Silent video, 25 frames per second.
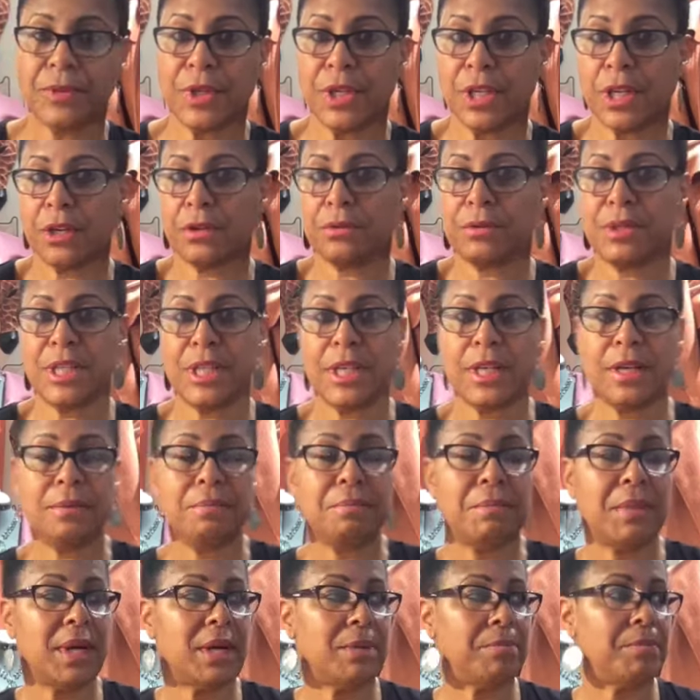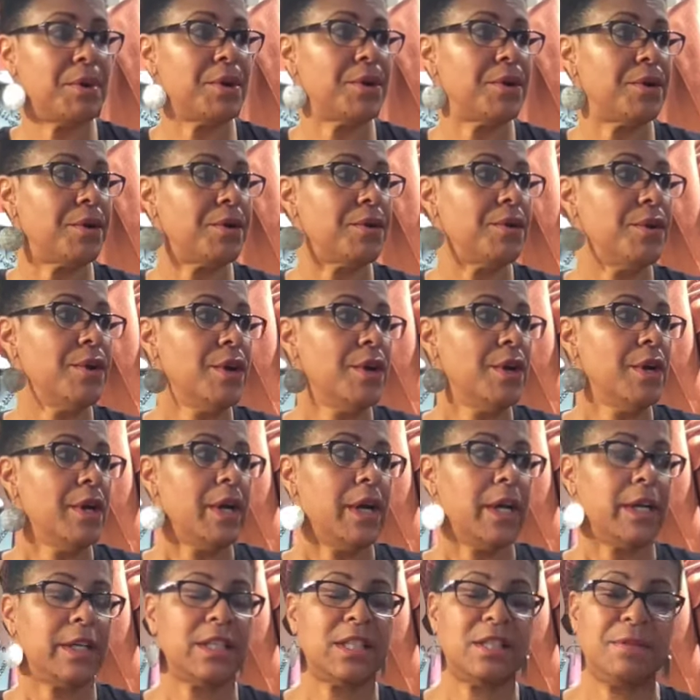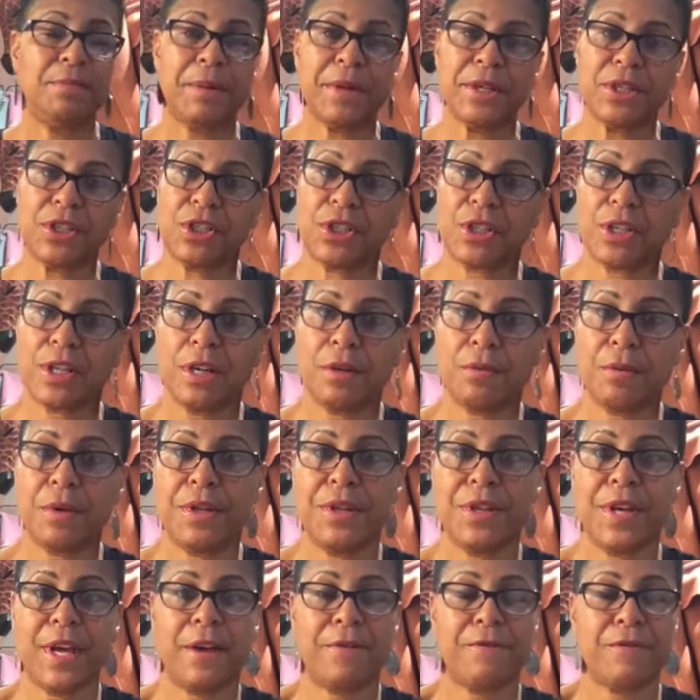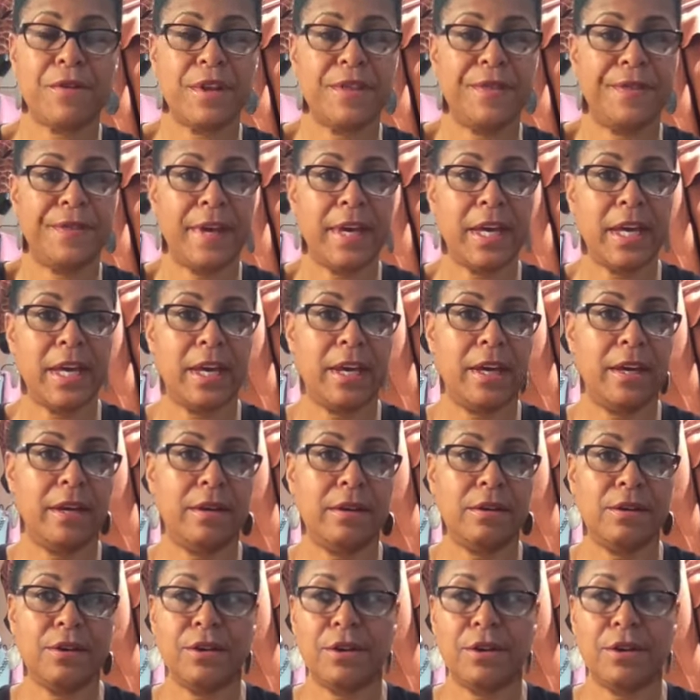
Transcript: you know, team member, especially with everything,